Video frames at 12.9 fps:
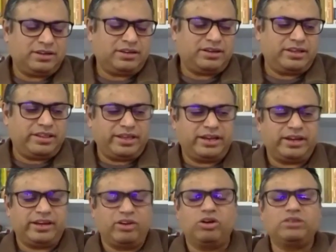that
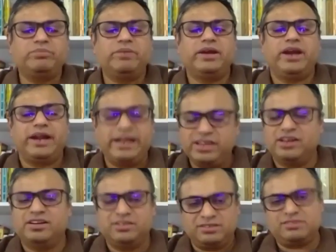I got my
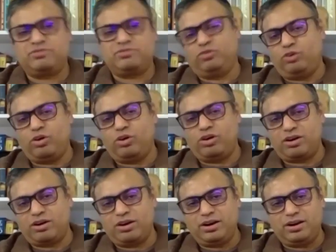ideas
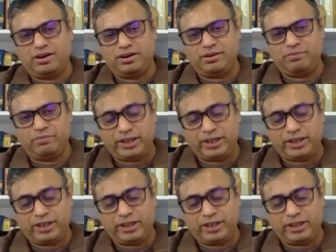for um,